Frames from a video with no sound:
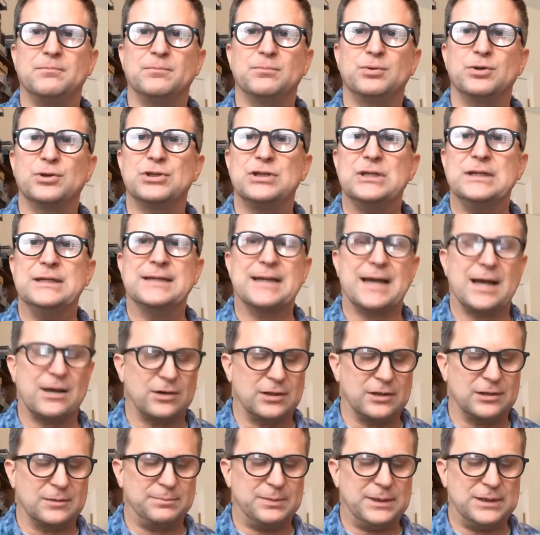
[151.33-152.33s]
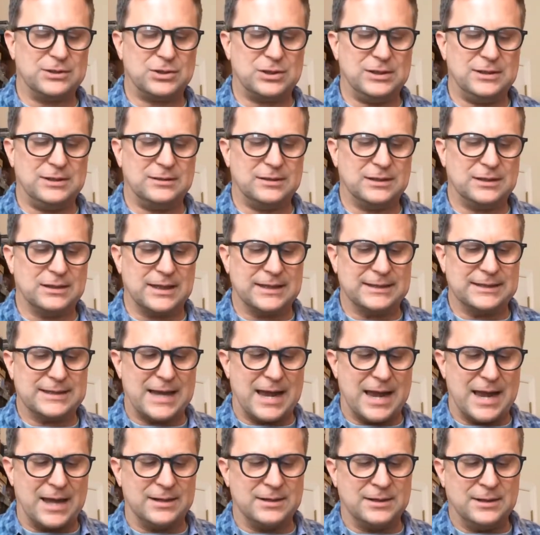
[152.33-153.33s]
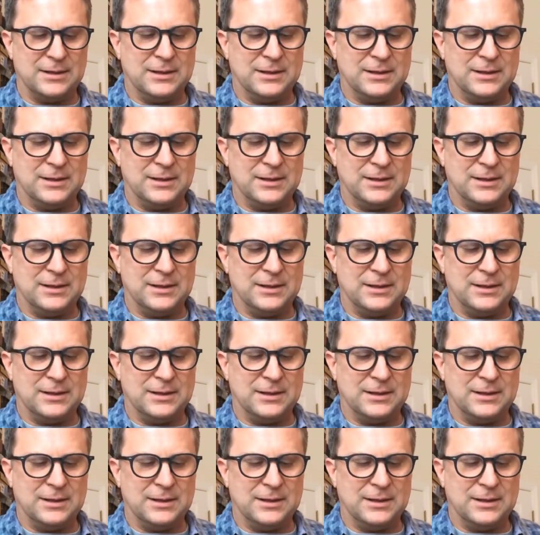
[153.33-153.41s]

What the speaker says: pushing down on the pitch, anything like that.